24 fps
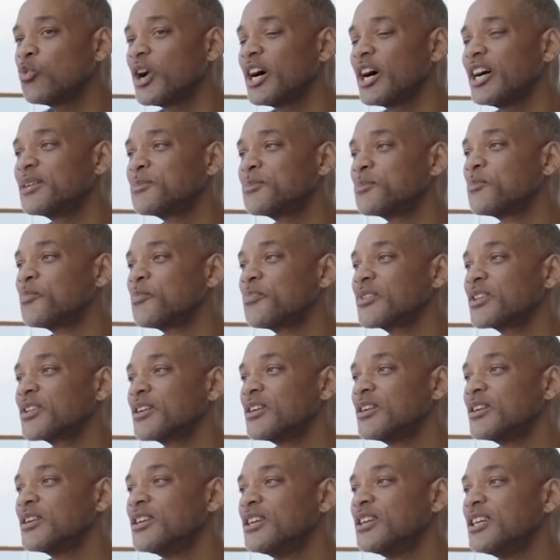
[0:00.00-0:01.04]
what
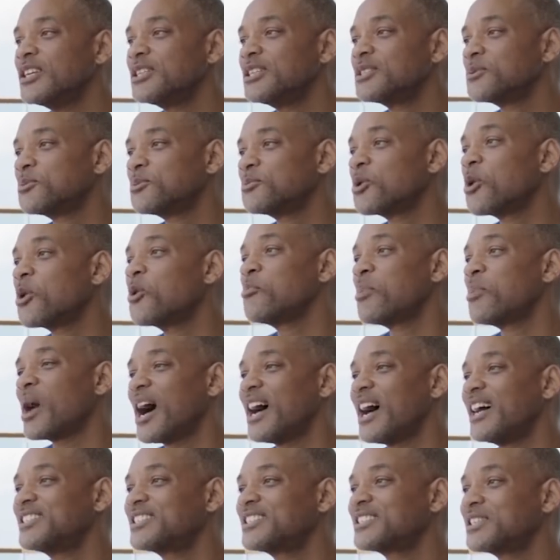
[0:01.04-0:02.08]
is a
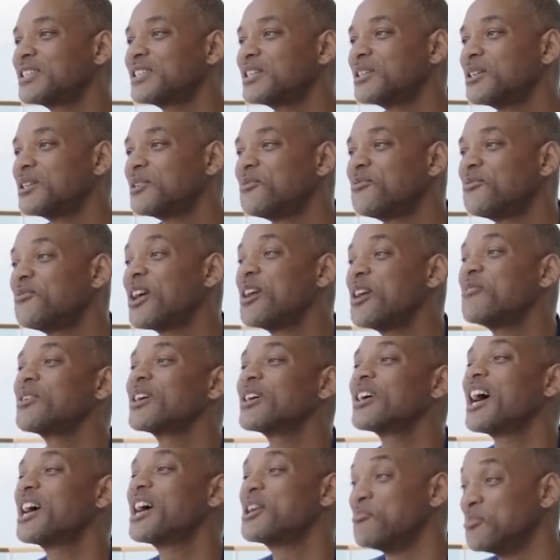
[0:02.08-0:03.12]
robot's
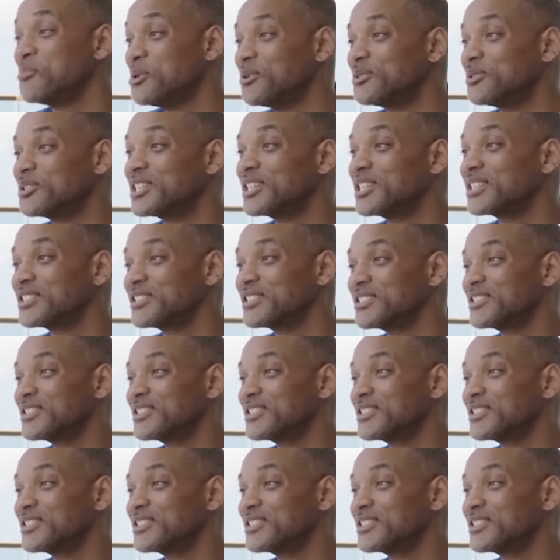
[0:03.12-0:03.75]
favorite kind of music?